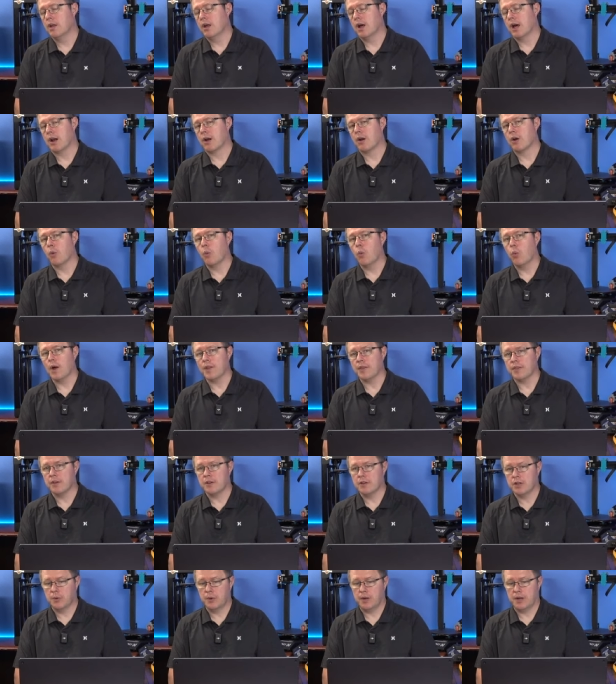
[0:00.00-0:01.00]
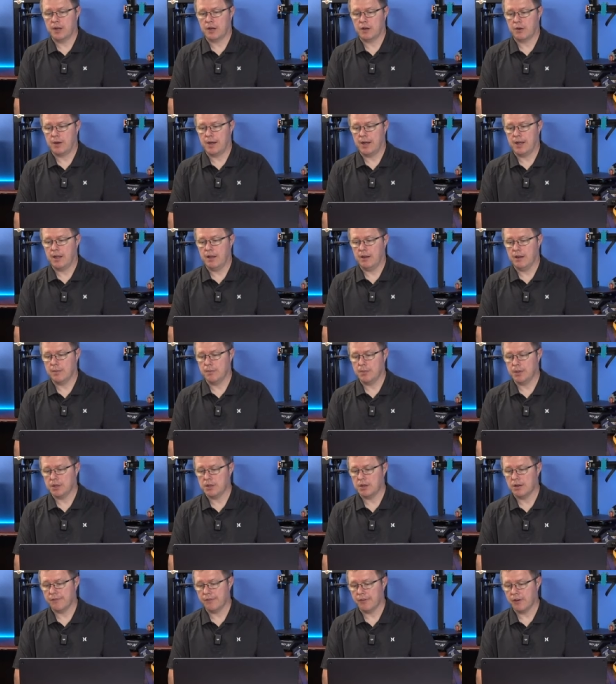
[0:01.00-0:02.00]
I don't know what they're doing at Creality, but
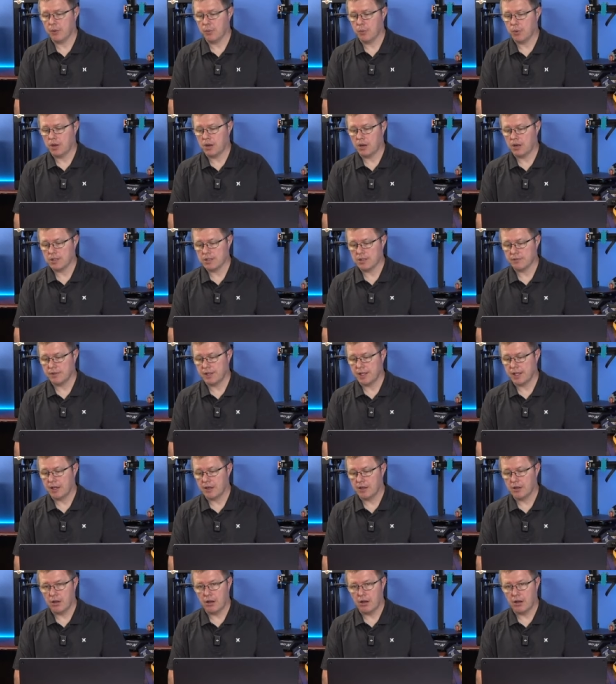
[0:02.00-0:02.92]
their firmware as of late on